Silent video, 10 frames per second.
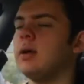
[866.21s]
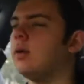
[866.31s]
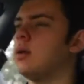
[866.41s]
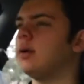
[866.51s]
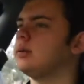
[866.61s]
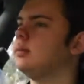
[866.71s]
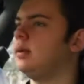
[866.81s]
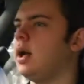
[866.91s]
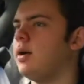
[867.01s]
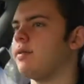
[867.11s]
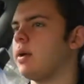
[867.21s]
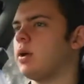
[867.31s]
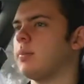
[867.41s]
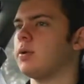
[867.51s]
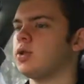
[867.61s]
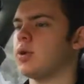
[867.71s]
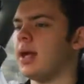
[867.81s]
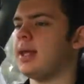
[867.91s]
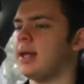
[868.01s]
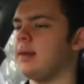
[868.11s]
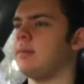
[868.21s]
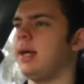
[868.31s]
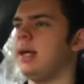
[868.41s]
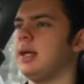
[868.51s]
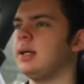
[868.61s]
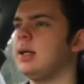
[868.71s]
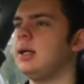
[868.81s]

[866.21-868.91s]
or however they want to portray that in the media,